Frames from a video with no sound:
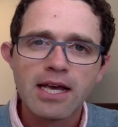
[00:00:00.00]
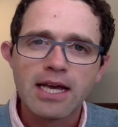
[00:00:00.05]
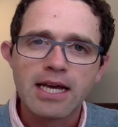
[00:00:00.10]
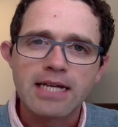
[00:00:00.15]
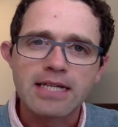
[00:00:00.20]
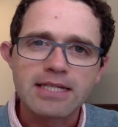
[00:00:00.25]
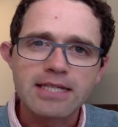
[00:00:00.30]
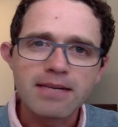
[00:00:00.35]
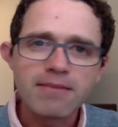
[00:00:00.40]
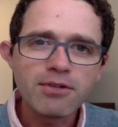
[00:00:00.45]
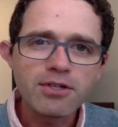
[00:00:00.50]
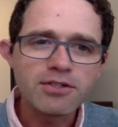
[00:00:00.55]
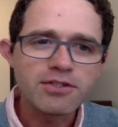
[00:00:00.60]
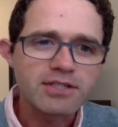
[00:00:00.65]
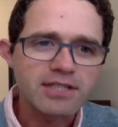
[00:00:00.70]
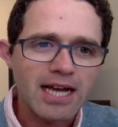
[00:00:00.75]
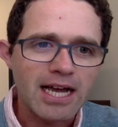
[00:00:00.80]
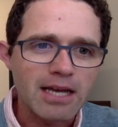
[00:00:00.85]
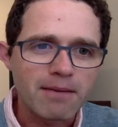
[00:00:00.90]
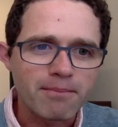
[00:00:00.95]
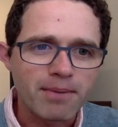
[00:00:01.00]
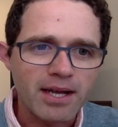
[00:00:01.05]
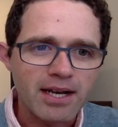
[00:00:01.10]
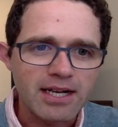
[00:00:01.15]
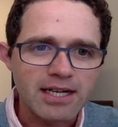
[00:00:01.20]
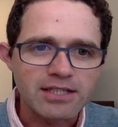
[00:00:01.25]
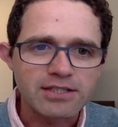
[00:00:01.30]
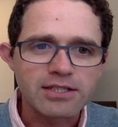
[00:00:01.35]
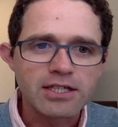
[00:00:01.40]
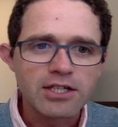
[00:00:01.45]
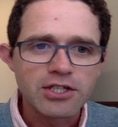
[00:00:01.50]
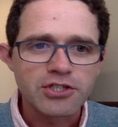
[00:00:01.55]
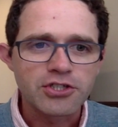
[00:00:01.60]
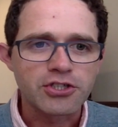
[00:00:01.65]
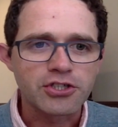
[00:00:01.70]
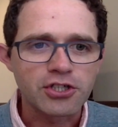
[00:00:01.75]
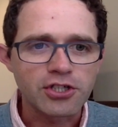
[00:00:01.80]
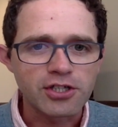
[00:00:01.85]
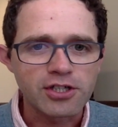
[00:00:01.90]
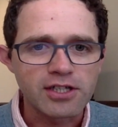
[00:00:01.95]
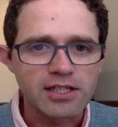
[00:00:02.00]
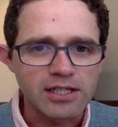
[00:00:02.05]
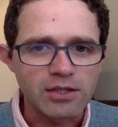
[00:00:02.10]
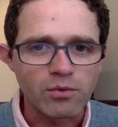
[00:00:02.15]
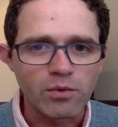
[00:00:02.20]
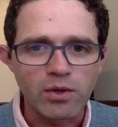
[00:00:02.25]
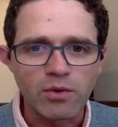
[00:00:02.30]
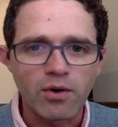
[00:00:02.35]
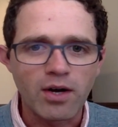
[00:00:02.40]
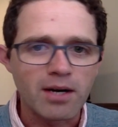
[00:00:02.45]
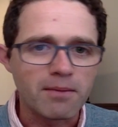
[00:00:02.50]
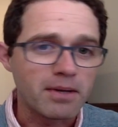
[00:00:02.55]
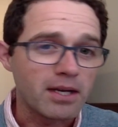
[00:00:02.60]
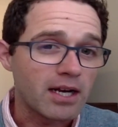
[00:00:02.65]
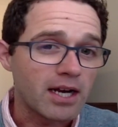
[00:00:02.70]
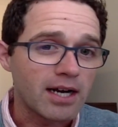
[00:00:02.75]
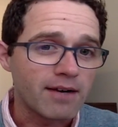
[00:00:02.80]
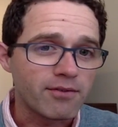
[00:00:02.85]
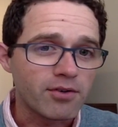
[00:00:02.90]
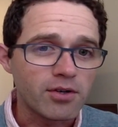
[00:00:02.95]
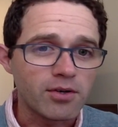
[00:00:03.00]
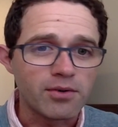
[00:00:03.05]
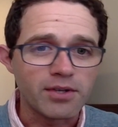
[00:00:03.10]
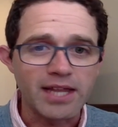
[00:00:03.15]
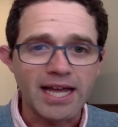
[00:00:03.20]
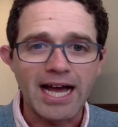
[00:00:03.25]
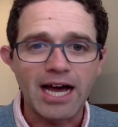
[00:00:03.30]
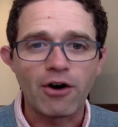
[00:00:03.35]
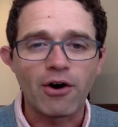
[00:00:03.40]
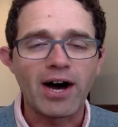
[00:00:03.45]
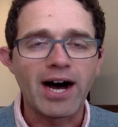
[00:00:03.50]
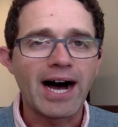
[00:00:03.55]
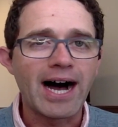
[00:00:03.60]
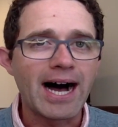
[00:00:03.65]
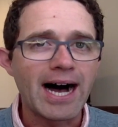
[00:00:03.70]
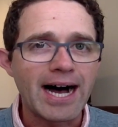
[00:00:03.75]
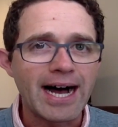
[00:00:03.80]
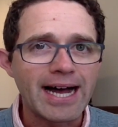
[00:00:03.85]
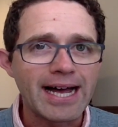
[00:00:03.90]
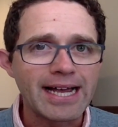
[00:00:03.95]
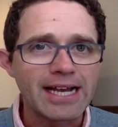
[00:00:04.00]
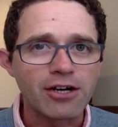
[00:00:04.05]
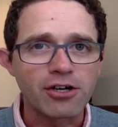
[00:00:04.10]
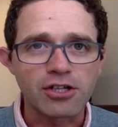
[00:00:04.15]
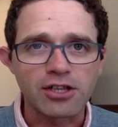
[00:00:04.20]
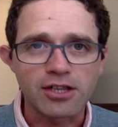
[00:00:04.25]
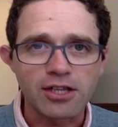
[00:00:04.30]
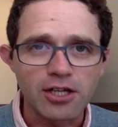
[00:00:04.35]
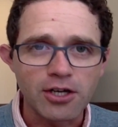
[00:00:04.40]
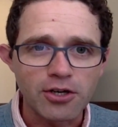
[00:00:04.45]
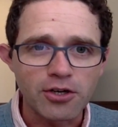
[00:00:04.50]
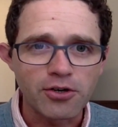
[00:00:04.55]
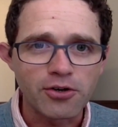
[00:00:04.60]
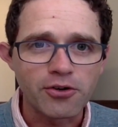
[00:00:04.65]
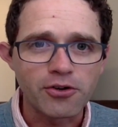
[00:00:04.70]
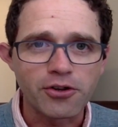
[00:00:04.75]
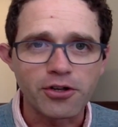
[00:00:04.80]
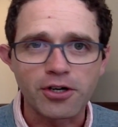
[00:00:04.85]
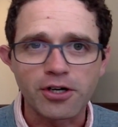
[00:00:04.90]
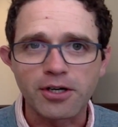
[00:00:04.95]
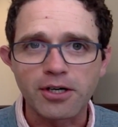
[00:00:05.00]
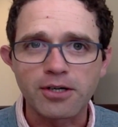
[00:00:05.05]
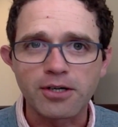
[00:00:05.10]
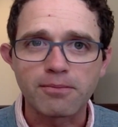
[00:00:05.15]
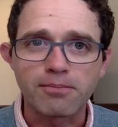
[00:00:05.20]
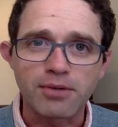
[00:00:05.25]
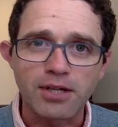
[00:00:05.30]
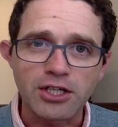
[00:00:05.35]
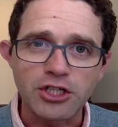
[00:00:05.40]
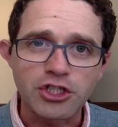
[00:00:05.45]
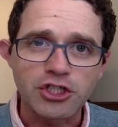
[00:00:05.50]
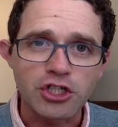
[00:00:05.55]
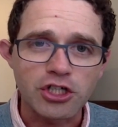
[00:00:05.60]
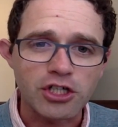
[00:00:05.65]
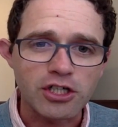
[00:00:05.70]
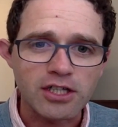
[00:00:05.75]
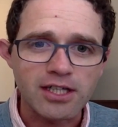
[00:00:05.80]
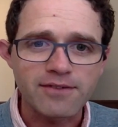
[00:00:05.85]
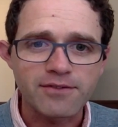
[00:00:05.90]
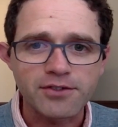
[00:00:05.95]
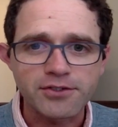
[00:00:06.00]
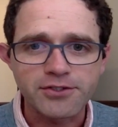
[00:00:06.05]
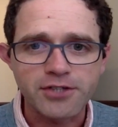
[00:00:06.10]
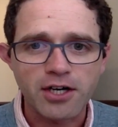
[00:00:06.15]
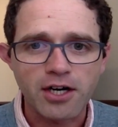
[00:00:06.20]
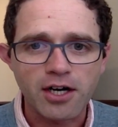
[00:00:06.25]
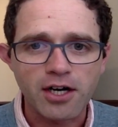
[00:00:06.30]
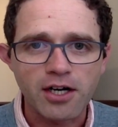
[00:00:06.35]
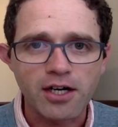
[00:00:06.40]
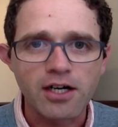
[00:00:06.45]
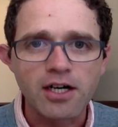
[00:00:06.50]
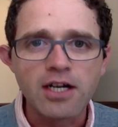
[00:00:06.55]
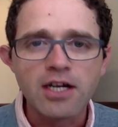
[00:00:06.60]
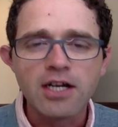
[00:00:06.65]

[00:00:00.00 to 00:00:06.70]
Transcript: And some of those diabetics, certainly we want to be careful with how high or low their blood sugar levels are.